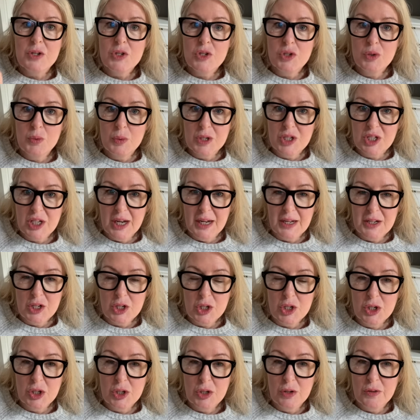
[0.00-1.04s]
to
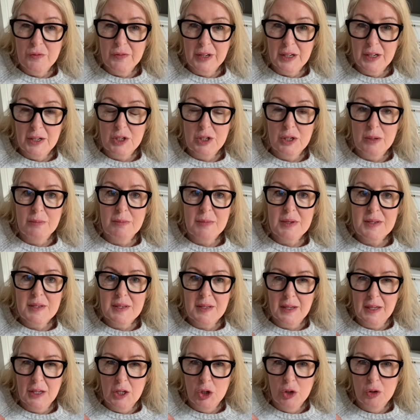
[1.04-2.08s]
attach their victim
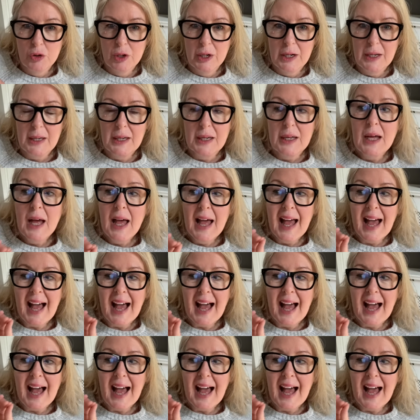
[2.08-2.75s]
securely